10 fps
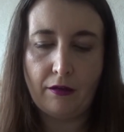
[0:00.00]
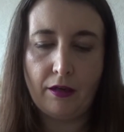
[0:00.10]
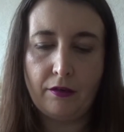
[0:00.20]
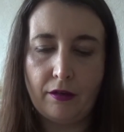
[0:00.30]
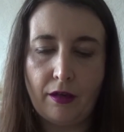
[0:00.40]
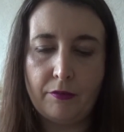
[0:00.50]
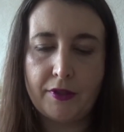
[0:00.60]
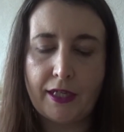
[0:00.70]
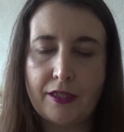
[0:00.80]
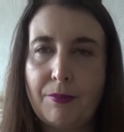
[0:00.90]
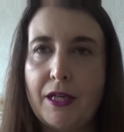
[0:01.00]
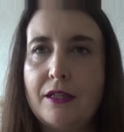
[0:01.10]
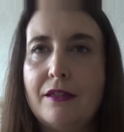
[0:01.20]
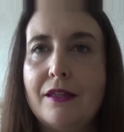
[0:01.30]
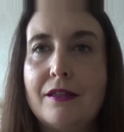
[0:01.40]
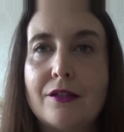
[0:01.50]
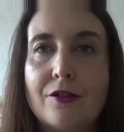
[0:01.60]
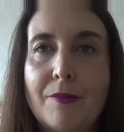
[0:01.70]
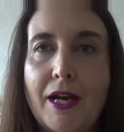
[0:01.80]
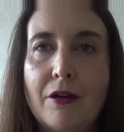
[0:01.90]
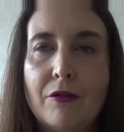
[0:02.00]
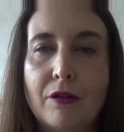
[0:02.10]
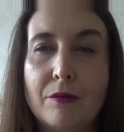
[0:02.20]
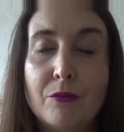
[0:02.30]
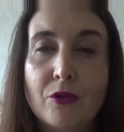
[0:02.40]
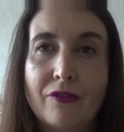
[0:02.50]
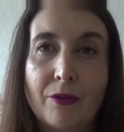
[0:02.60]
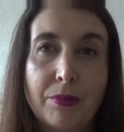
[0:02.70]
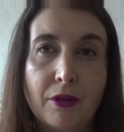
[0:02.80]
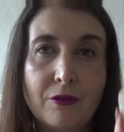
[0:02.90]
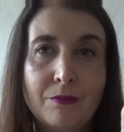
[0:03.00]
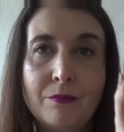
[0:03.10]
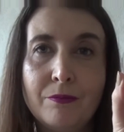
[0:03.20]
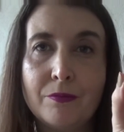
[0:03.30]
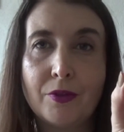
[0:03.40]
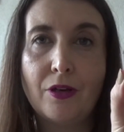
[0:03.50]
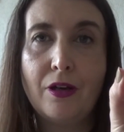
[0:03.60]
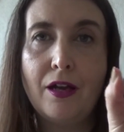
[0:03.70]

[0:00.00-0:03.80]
I was expecting this to come out more of a plum colour.